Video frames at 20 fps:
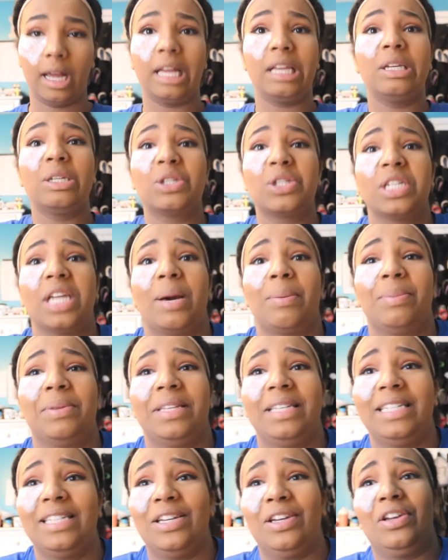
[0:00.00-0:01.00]
You should not put
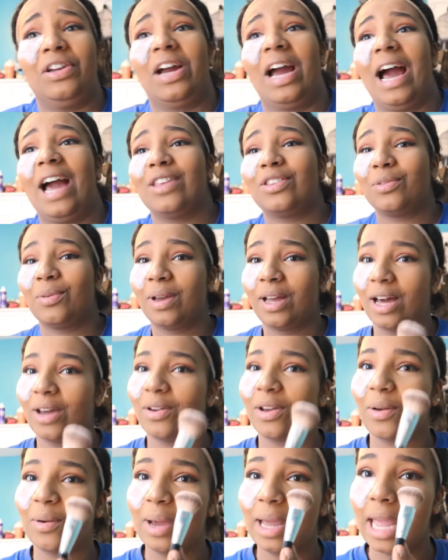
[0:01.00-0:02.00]
this near your eyes. Oh my god,
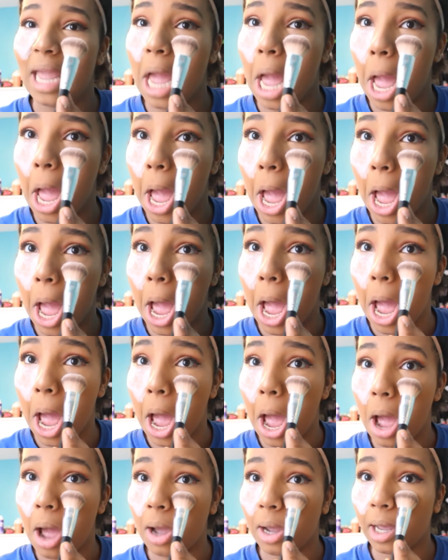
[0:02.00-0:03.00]
okay, wait.
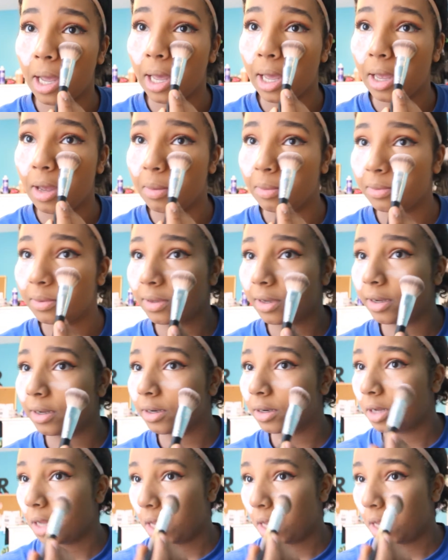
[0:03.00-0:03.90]
Okay, I'm scared.